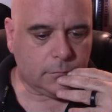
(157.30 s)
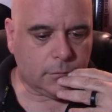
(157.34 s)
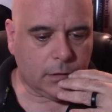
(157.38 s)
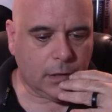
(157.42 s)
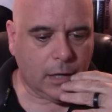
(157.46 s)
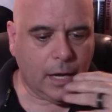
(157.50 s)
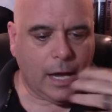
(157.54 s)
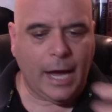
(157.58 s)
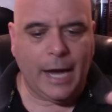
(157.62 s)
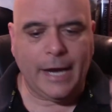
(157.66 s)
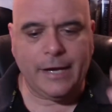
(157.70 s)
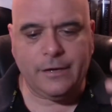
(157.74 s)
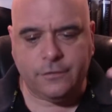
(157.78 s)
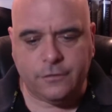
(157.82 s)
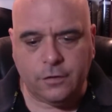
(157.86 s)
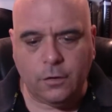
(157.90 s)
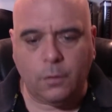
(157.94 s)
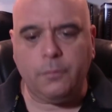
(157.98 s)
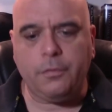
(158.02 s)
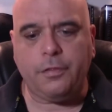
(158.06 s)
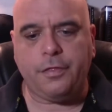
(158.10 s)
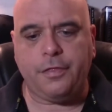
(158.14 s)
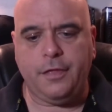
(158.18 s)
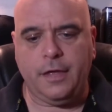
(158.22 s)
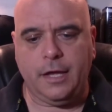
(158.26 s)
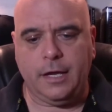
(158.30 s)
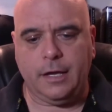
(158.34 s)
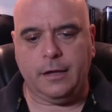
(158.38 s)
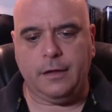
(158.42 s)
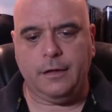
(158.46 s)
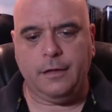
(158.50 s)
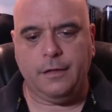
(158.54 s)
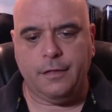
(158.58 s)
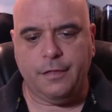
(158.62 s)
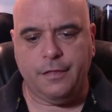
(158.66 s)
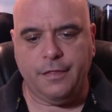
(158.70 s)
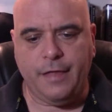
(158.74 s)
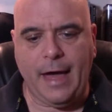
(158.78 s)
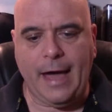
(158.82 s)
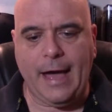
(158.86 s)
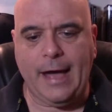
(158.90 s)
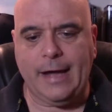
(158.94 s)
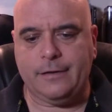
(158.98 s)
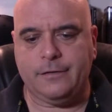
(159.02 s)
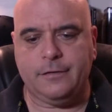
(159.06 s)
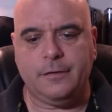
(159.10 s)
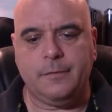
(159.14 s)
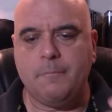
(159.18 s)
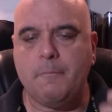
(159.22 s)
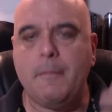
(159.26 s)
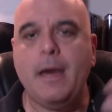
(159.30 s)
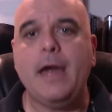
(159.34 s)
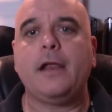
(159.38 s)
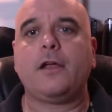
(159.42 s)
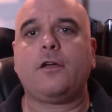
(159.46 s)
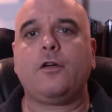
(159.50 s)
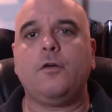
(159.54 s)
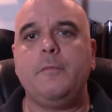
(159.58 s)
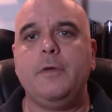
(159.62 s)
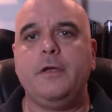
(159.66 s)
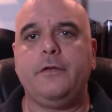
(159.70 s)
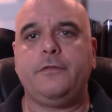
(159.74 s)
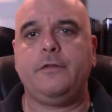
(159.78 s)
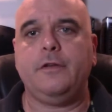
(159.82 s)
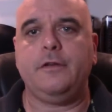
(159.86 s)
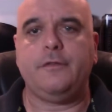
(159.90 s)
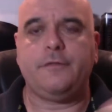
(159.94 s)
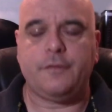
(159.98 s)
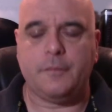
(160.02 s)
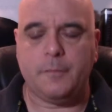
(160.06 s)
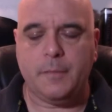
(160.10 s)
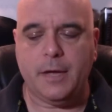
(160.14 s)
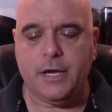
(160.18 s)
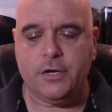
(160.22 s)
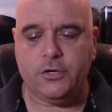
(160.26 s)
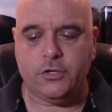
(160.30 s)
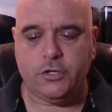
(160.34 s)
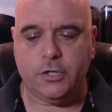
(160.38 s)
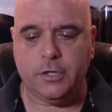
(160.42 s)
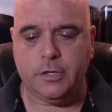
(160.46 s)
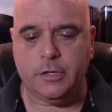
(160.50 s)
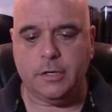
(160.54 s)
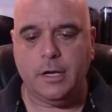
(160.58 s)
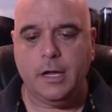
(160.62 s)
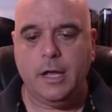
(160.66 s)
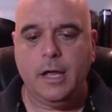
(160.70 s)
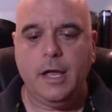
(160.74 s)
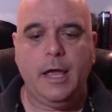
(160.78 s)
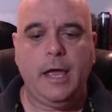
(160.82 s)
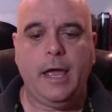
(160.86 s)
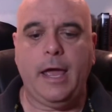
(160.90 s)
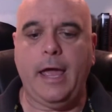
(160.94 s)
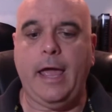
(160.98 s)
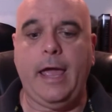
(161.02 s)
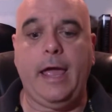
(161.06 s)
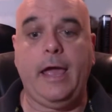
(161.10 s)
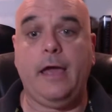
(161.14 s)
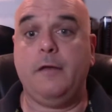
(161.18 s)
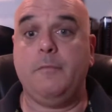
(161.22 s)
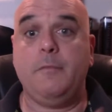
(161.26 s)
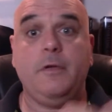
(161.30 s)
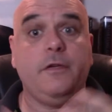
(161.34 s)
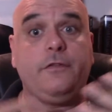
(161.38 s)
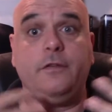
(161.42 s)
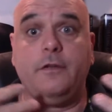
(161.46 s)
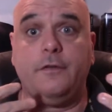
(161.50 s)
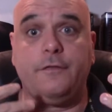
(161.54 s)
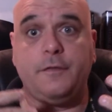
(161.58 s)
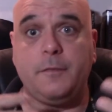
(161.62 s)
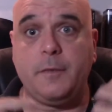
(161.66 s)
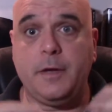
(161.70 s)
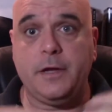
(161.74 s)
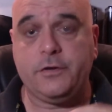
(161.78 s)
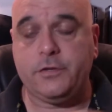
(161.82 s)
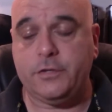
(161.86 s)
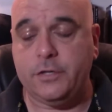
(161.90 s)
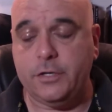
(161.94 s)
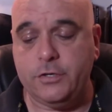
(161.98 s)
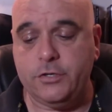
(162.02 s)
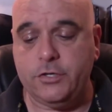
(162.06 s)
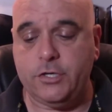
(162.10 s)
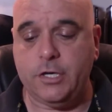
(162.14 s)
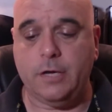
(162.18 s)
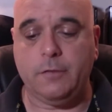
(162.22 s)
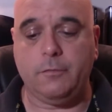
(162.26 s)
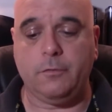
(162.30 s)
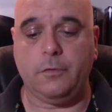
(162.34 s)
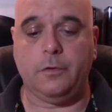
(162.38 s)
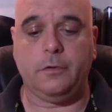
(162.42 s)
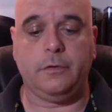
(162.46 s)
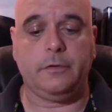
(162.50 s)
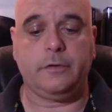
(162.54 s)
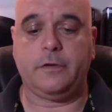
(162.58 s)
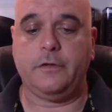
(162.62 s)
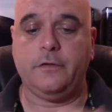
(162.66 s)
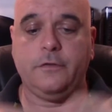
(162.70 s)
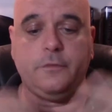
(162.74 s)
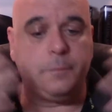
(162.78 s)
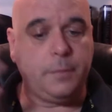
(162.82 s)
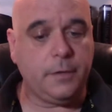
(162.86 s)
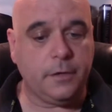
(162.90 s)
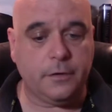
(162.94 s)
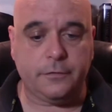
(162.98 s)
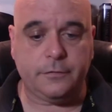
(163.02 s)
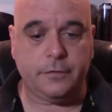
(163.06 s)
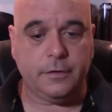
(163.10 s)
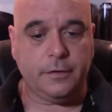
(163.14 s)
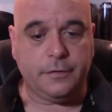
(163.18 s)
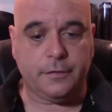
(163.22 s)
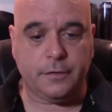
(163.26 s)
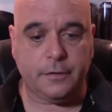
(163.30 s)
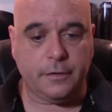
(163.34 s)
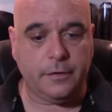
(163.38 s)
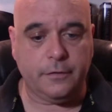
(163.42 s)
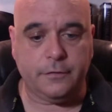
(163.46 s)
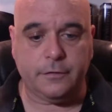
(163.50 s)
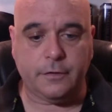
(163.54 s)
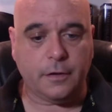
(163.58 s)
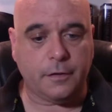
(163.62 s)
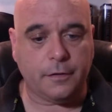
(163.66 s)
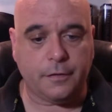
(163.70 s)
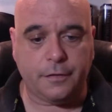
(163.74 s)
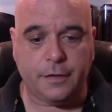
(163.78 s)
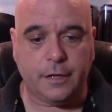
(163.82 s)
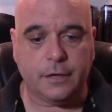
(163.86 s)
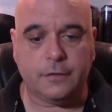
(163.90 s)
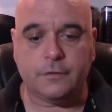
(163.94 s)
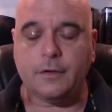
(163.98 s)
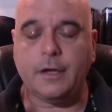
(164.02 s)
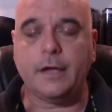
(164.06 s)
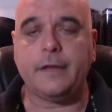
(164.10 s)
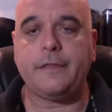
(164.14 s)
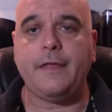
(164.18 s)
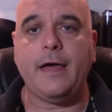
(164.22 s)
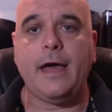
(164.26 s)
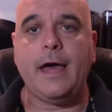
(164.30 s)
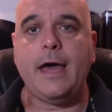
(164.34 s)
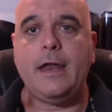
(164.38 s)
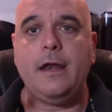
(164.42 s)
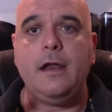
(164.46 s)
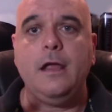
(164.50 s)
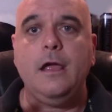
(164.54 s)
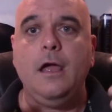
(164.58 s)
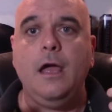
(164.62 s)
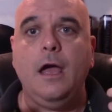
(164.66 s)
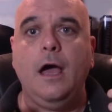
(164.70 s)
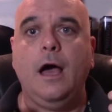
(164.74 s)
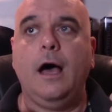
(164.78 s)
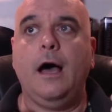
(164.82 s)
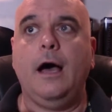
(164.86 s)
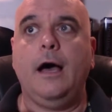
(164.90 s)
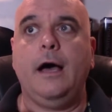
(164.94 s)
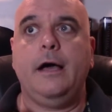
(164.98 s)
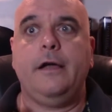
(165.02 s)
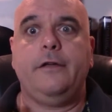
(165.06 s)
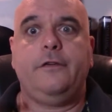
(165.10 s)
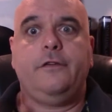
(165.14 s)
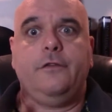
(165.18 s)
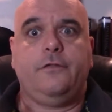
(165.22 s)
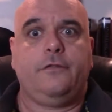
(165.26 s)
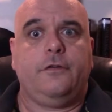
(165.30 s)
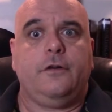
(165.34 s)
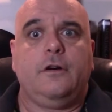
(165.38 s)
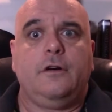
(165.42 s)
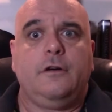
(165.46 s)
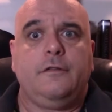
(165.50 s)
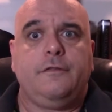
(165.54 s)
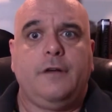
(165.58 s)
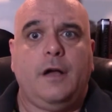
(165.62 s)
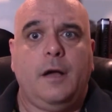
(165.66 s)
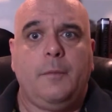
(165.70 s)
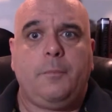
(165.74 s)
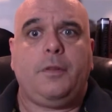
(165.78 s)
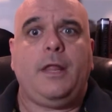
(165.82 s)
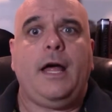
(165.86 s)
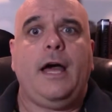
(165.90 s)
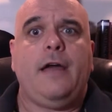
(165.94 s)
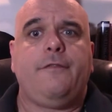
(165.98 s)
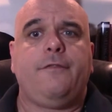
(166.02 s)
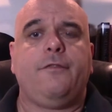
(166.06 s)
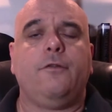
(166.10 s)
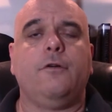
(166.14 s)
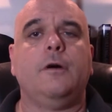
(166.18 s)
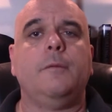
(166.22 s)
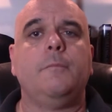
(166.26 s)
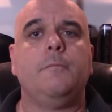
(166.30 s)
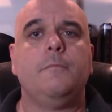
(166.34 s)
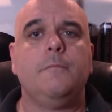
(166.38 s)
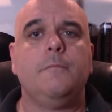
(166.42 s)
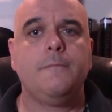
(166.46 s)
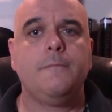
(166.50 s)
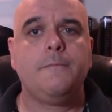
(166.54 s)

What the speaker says: I don't think that medical misinformation and misinformation in general and conspiracy theories and other things like that deserve a platform.